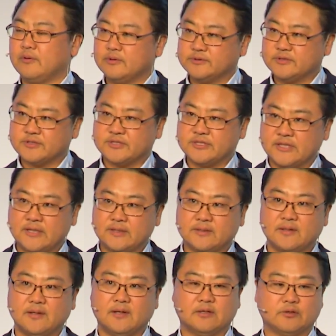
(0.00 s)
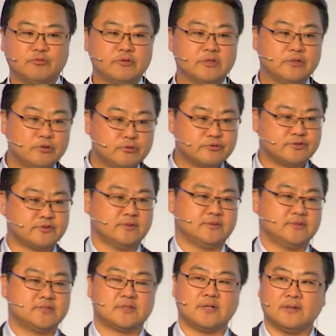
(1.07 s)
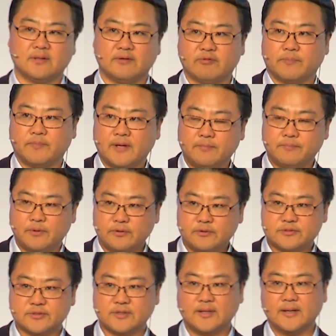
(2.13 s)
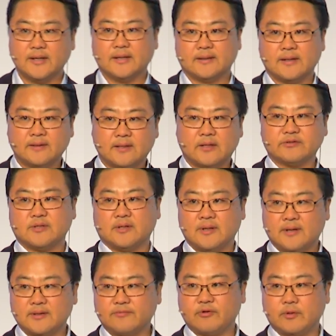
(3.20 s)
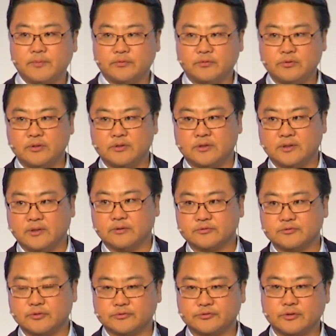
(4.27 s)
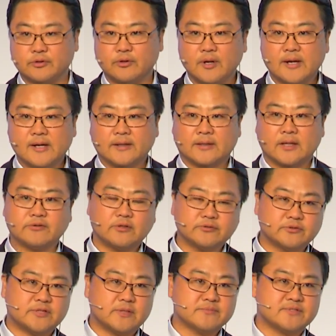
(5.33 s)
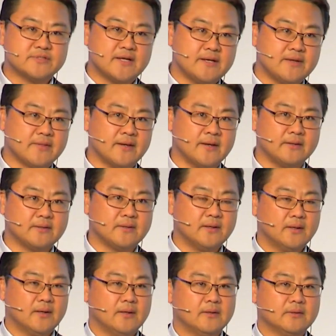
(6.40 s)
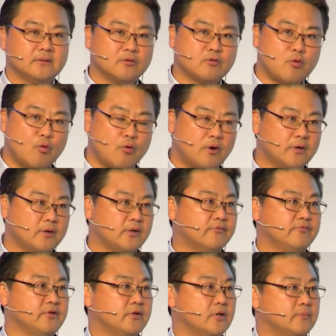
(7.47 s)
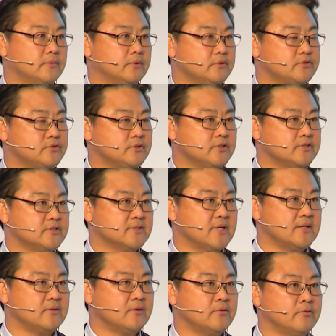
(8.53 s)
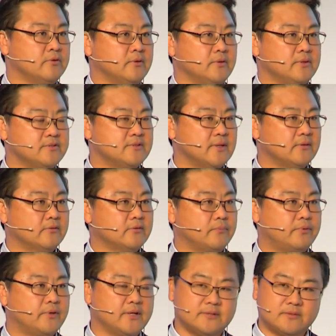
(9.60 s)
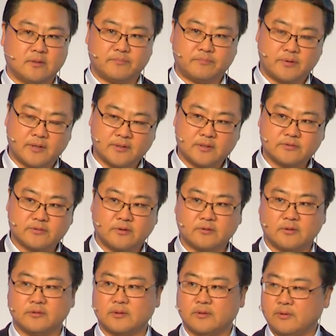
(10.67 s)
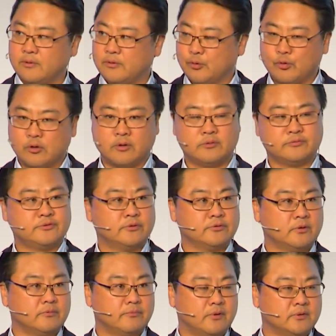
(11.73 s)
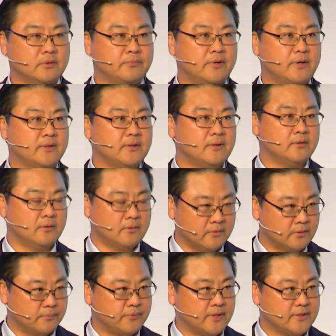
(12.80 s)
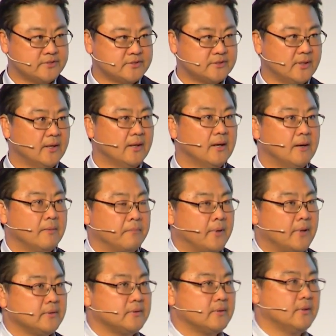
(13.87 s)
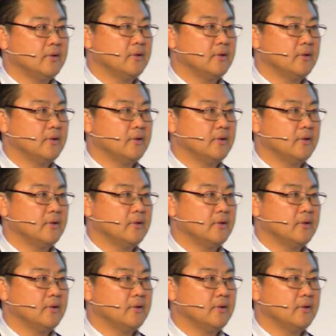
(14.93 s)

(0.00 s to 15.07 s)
succeed to reduce this kind of pain points, then there is a lot of opportunity also. So there's also some saying that the core of e-commerce is not on the product or also on the product or on the price, but